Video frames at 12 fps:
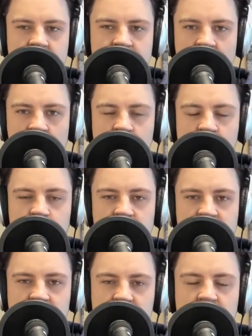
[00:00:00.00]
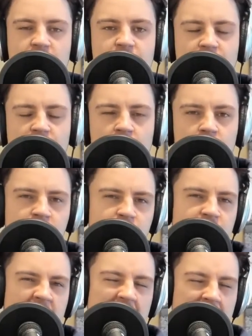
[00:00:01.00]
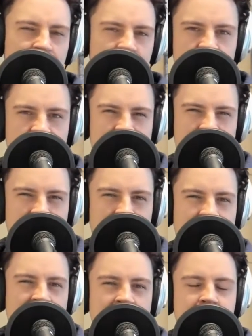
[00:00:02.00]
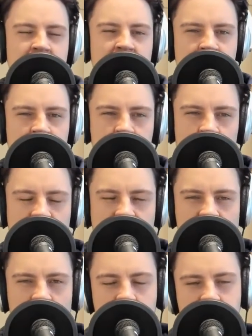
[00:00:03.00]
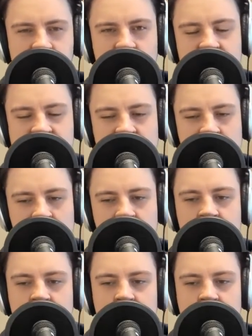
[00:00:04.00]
Those were the two films really after Endgame and after all that hype died down.